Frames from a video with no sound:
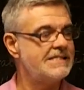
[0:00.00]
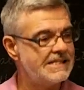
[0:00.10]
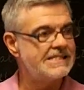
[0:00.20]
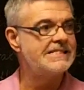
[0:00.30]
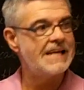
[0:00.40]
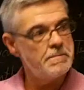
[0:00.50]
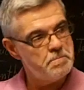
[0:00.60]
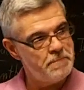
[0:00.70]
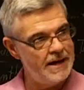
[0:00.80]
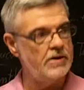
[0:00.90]
This is a
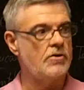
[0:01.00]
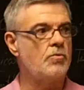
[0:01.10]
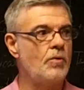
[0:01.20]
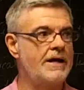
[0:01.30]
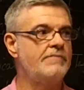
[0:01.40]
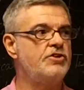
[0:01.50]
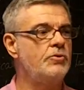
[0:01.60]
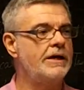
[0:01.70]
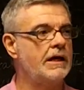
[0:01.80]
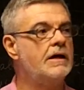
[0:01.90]
better way of
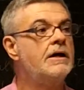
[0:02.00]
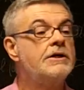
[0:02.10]
doing it.